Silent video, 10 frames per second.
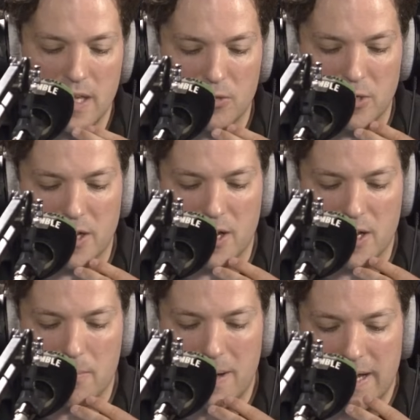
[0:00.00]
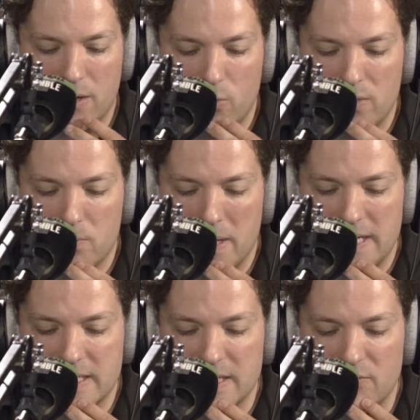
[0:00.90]
Luke and I are back with
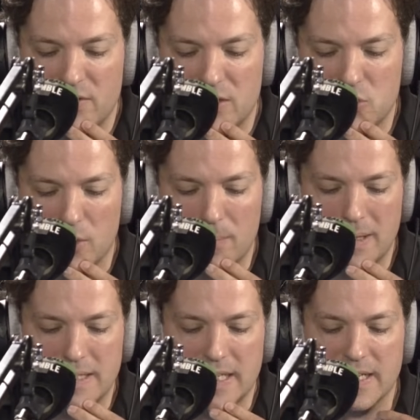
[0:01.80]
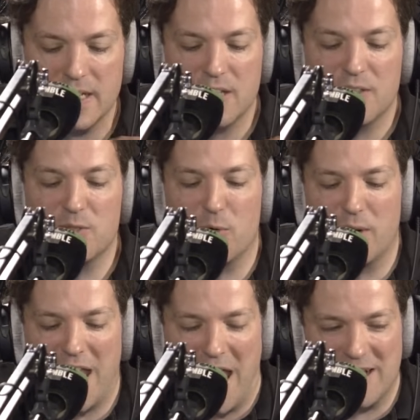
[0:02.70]
Pete and Vish on Monday to
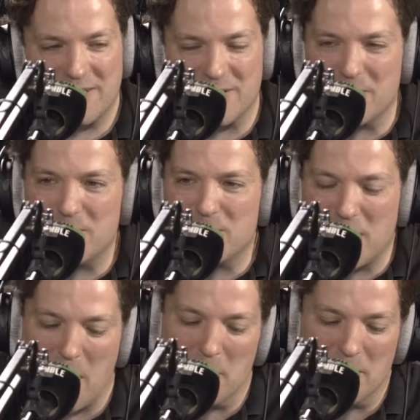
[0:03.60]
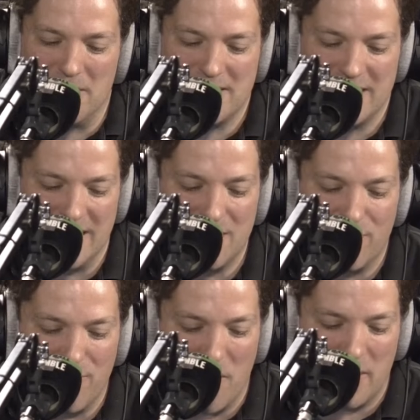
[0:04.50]
react to the Champions League
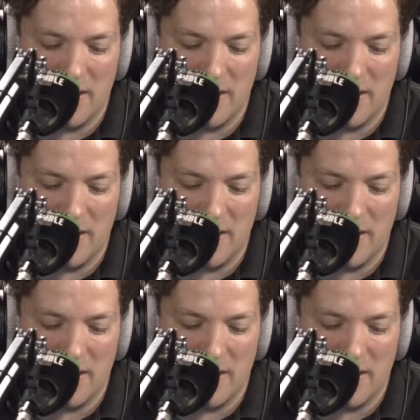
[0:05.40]
final.